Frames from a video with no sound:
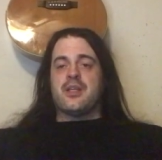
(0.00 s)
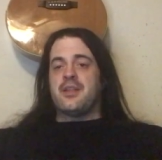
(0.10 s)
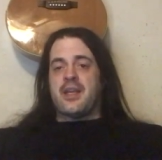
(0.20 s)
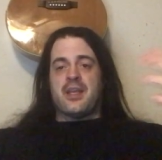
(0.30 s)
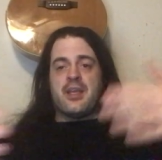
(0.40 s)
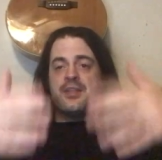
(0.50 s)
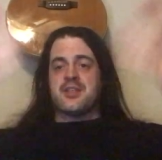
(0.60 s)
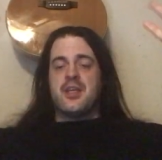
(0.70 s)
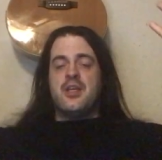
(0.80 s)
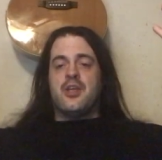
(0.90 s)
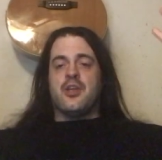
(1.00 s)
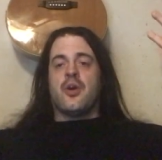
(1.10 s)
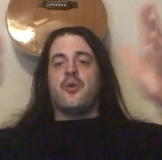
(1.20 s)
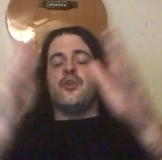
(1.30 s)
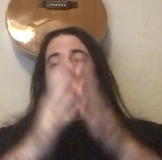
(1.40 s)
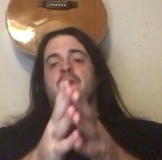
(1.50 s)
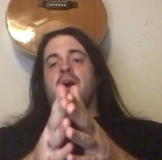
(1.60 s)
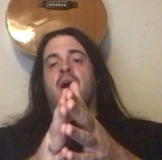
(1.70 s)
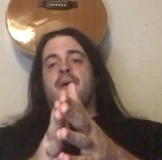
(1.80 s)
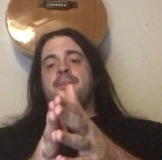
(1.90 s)
and in that case, you know, you can
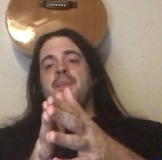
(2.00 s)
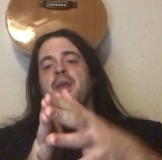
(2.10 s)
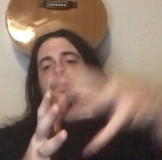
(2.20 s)
um,